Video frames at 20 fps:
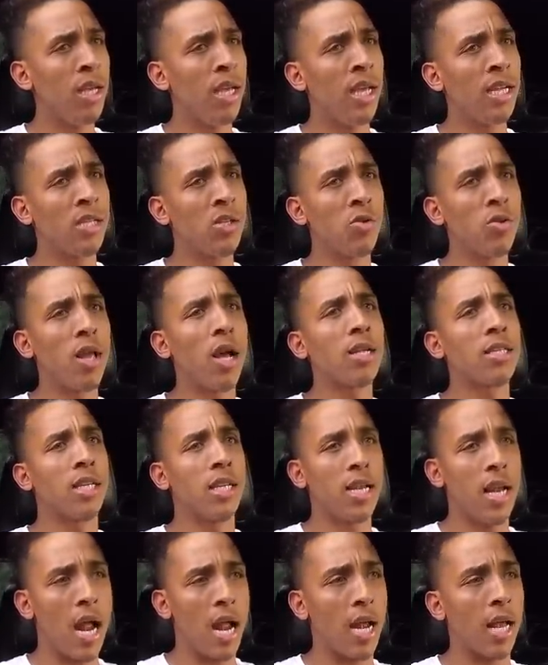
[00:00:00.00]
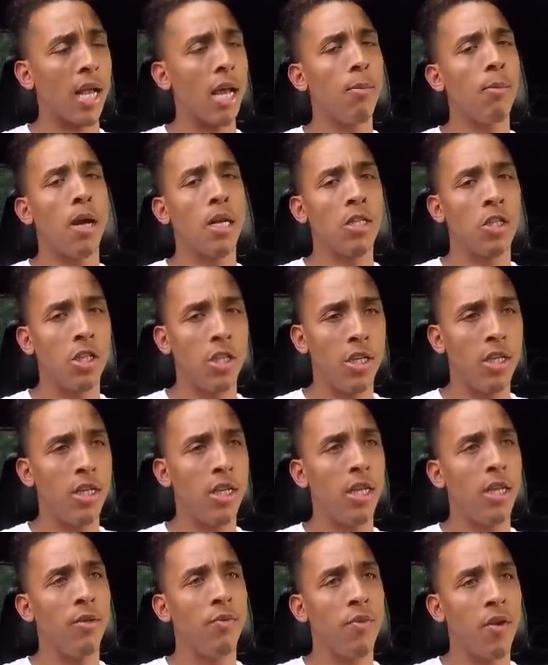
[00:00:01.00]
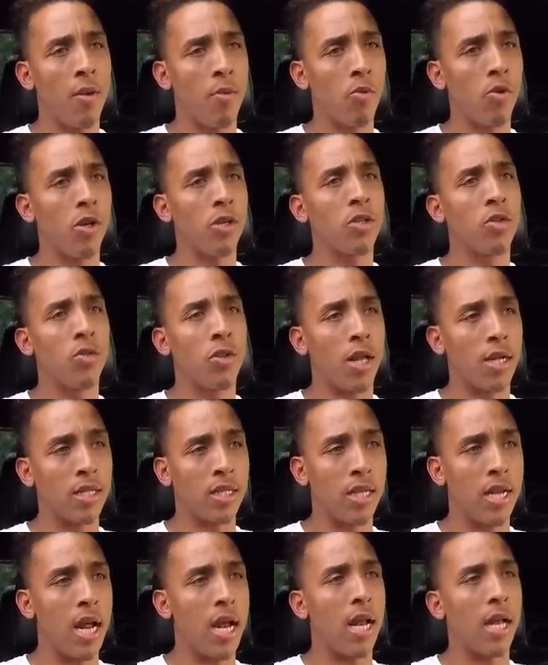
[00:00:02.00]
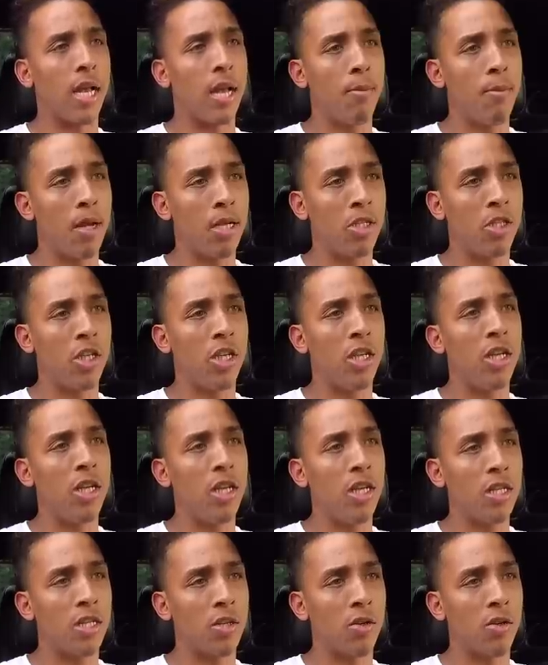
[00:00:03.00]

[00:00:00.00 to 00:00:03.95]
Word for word: in 2009, I got my GED. February 2009, I got my GED.